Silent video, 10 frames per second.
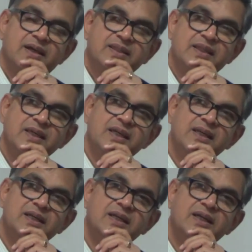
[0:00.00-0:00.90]

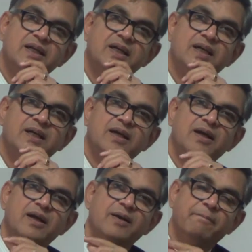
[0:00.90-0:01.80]
The
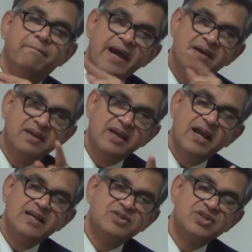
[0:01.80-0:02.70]
banking
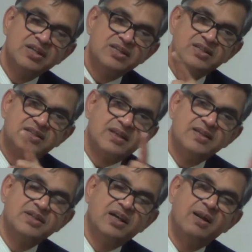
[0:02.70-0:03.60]
has changed
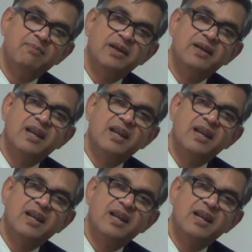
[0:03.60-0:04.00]
considerably